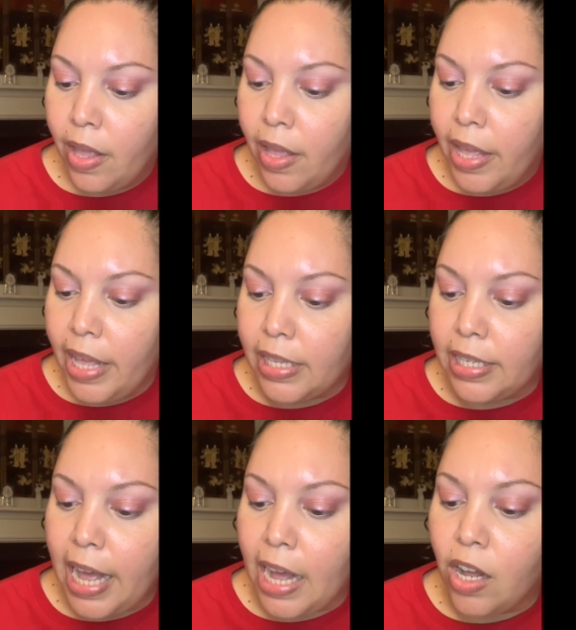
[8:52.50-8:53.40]
it's
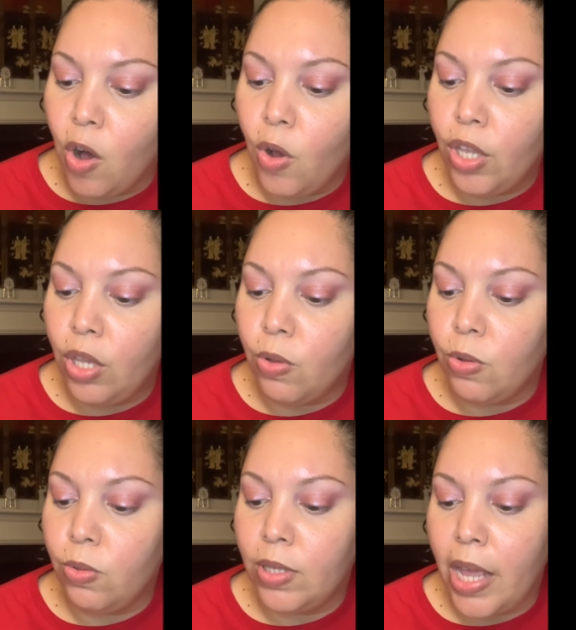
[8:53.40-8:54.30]
got
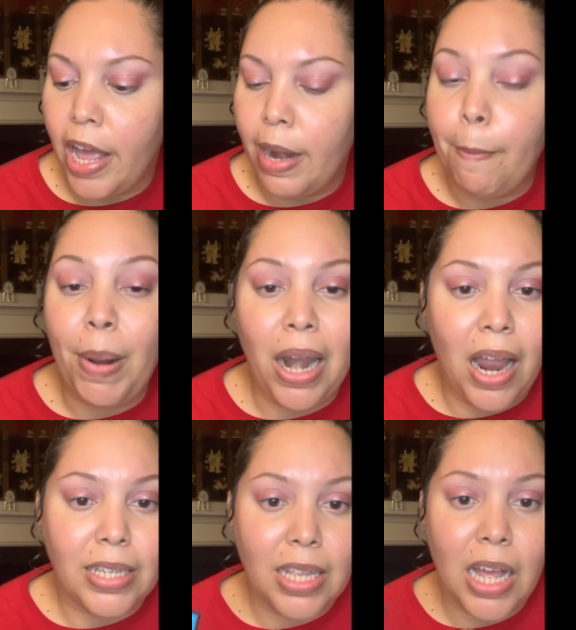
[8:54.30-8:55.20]
CoQ10
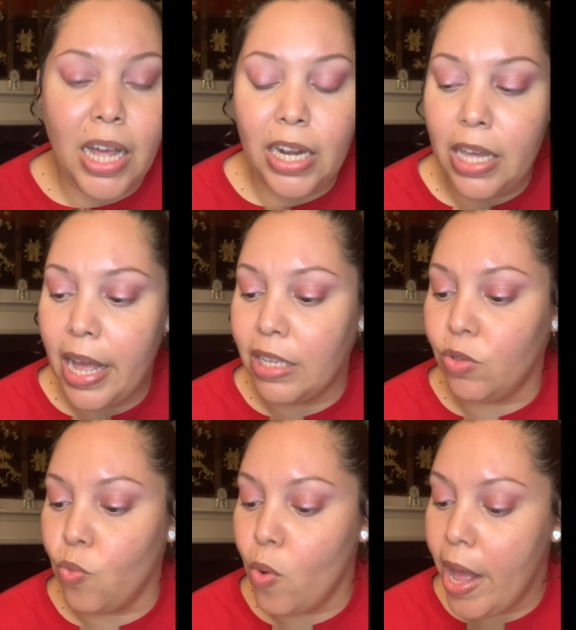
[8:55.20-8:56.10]
plus honey as
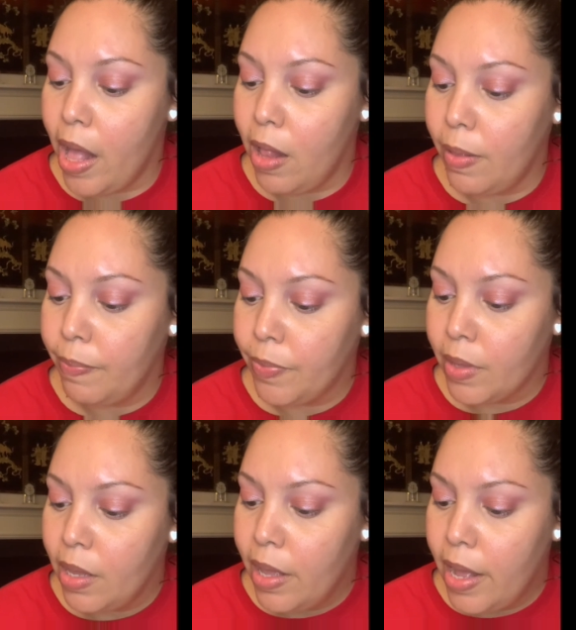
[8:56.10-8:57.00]
well.
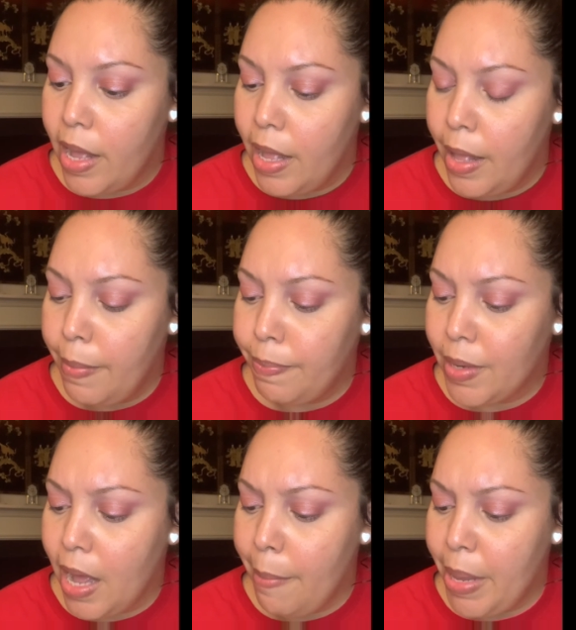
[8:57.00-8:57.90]

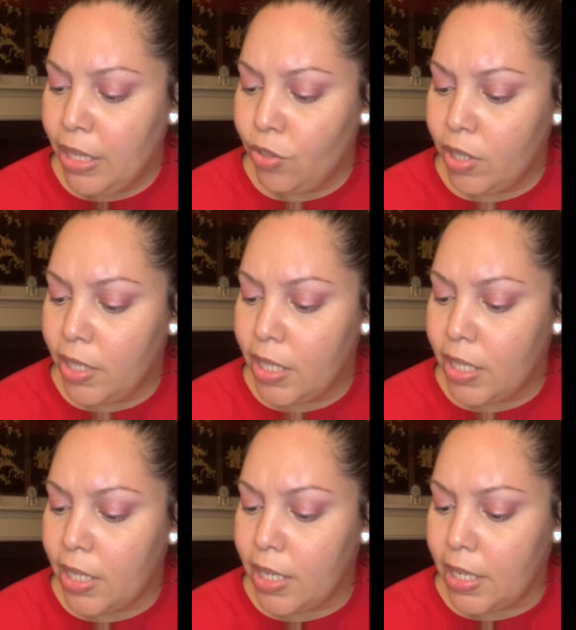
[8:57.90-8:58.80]
I'm interested
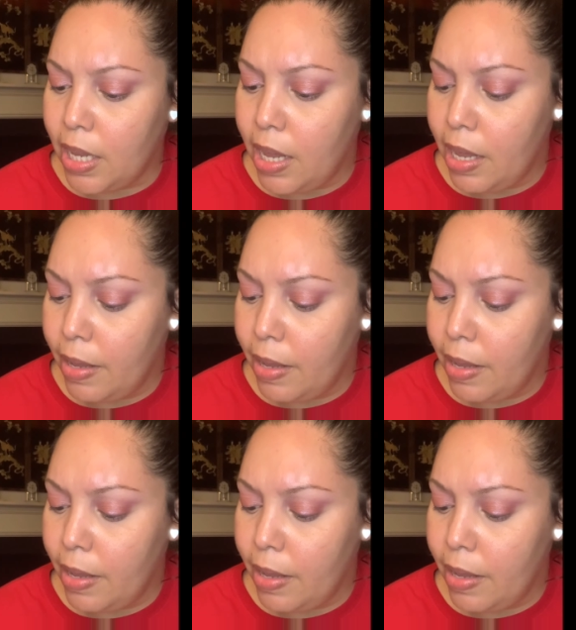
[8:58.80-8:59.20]
to see